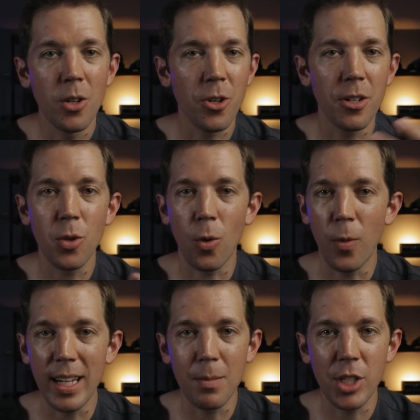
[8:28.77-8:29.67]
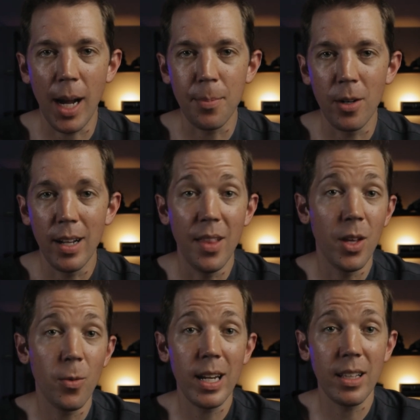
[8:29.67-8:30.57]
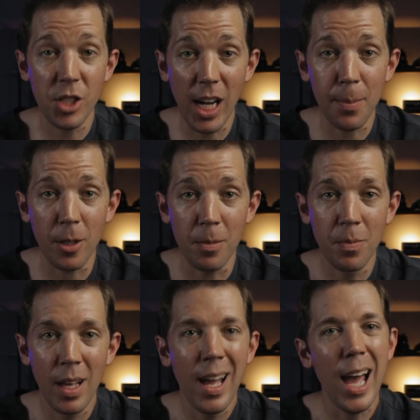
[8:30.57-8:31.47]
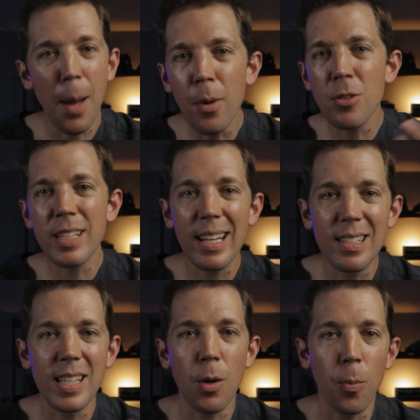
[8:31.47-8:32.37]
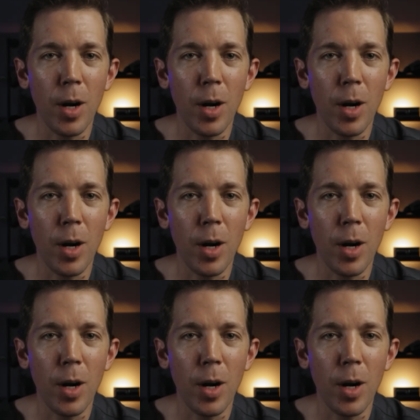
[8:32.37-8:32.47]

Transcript: turning to a random chapter, and then reading the chapter. In most cases, that will